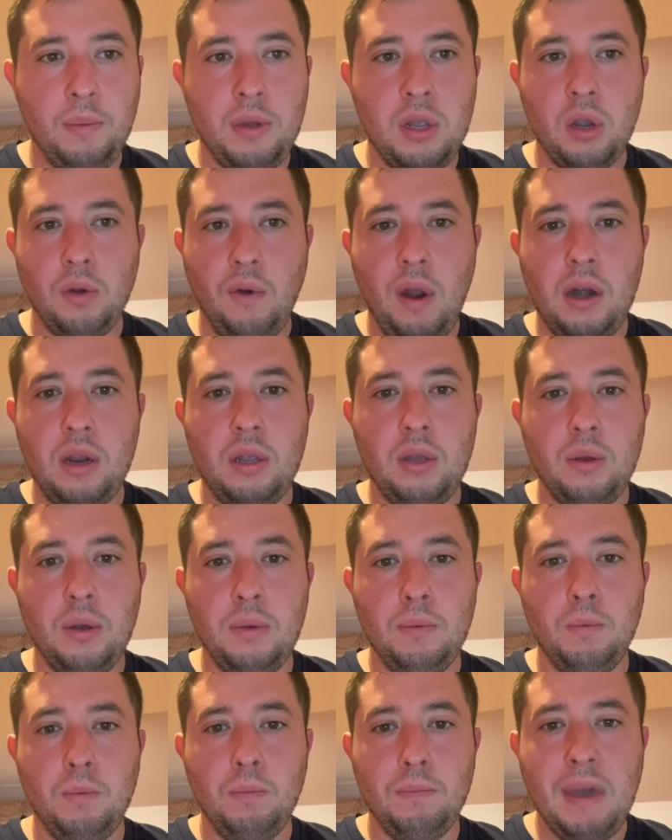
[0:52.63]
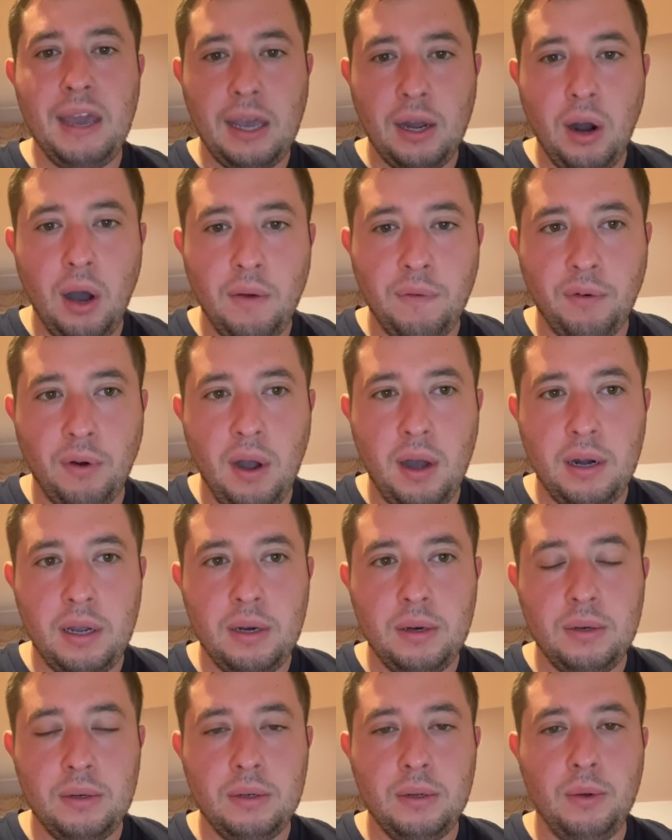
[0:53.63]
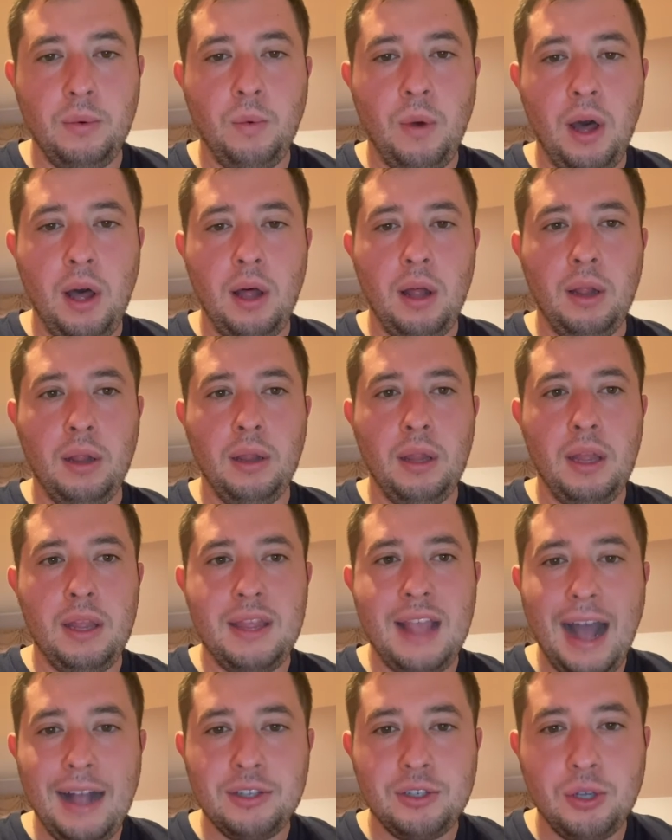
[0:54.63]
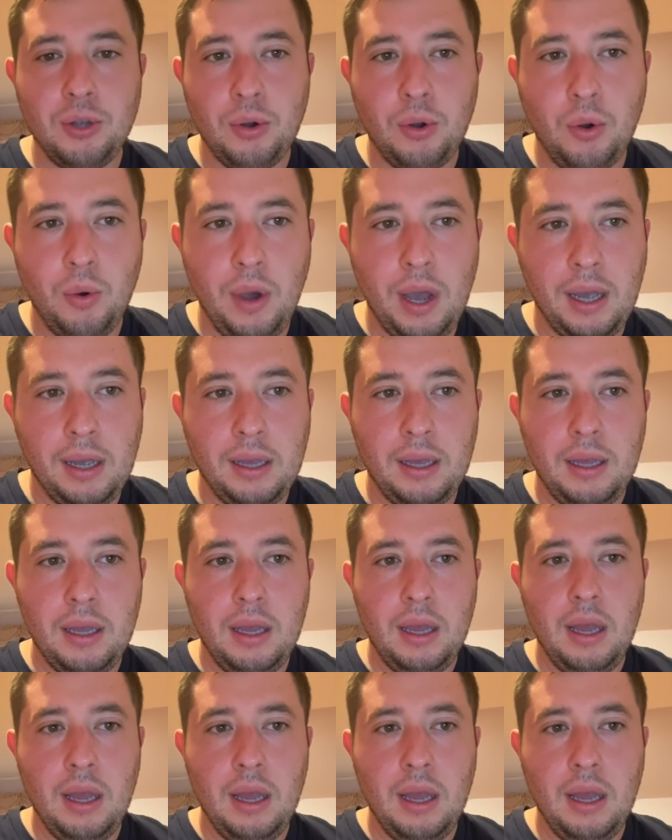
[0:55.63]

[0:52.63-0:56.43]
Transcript: and you're ready to make an offer on it. Well, not so quick.